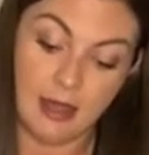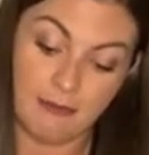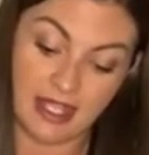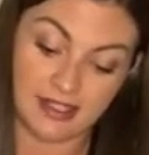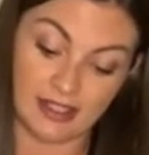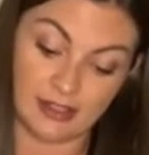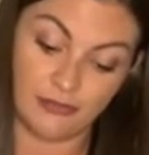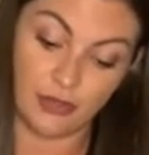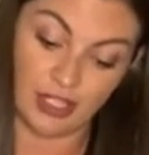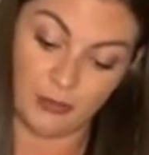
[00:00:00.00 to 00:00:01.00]
mixes
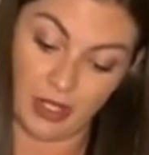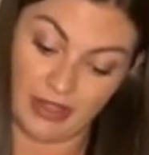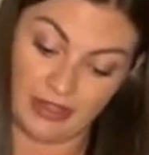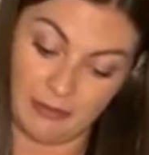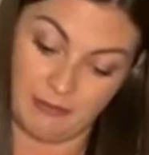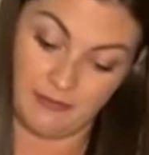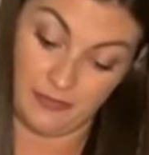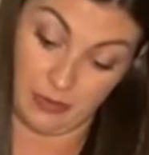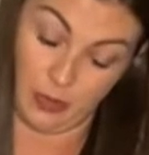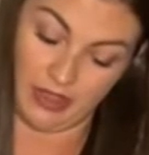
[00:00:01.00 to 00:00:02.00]
fully with
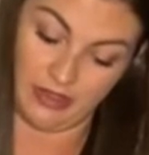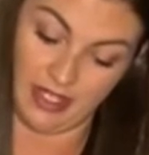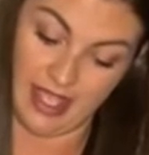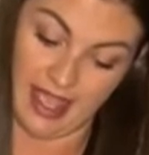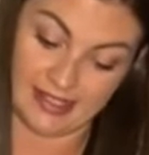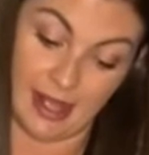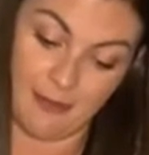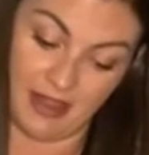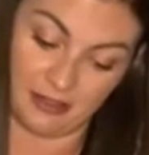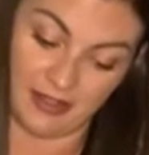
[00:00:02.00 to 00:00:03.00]
the San
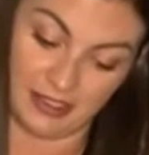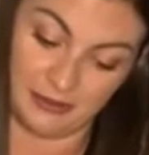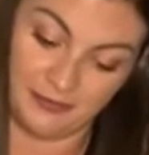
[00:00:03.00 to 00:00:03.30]
Pellegrino.